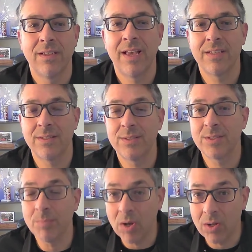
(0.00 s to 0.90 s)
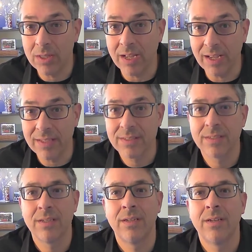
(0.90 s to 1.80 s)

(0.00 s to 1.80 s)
as a small loss.